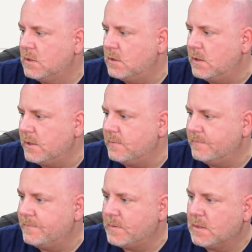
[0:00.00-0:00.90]
All right,
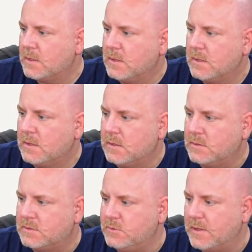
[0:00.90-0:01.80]

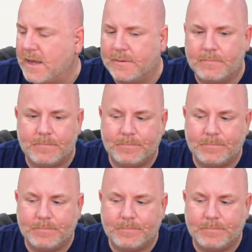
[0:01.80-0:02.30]
let's do that.